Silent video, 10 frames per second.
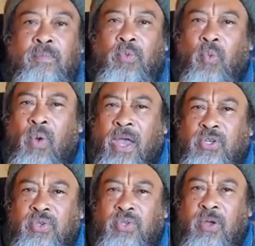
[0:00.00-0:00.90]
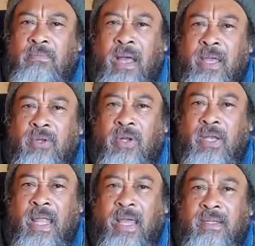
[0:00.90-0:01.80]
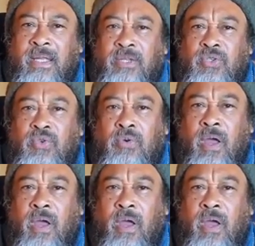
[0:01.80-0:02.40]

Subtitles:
Why should your mind not like that you